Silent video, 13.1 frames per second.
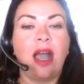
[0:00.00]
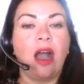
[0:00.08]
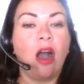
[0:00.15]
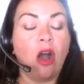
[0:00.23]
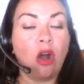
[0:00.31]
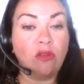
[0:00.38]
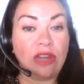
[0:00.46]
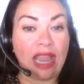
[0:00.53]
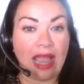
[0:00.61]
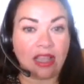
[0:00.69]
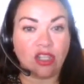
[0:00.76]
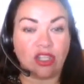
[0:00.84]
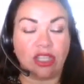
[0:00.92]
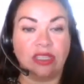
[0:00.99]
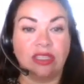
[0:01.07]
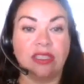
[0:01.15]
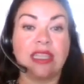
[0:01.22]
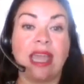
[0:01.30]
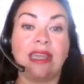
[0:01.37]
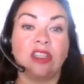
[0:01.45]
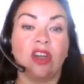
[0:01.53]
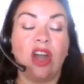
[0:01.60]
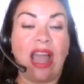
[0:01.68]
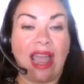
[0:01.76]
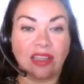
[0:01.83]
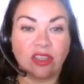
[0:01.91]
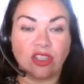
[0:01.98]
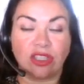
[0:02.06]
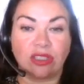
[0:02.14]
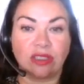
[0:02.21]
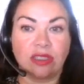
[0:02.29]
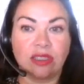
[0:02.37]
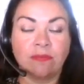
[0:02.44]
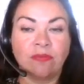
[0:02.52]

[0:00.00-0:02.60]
our reactions and our actions.